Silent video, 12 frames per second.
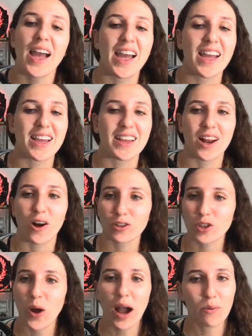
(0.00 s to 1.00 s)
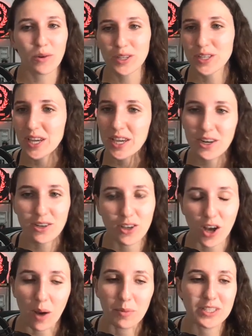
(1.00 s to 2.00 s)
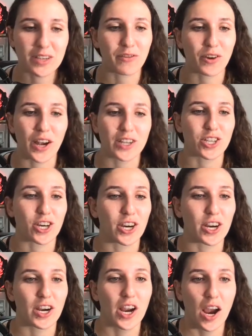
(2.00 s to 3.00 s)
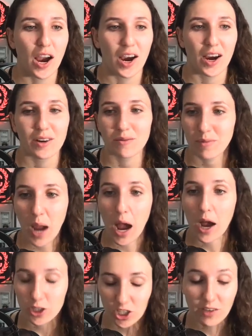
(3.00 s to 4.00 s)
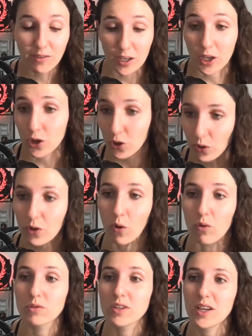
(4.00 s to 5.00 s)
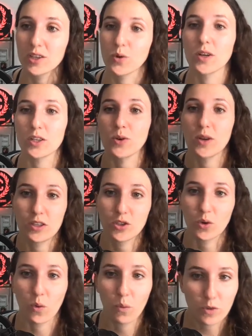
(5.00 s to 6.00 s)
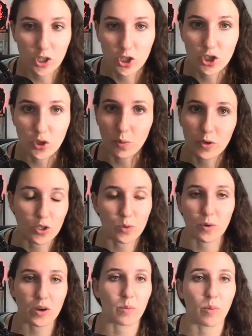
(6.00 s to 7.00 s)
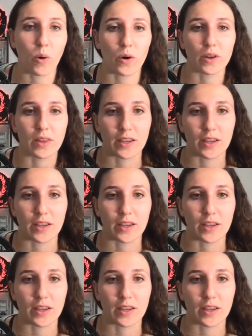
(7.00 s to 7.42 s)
And also, I want to hear in the comments if you guys are achieving your goals in 2022, which is super, super important.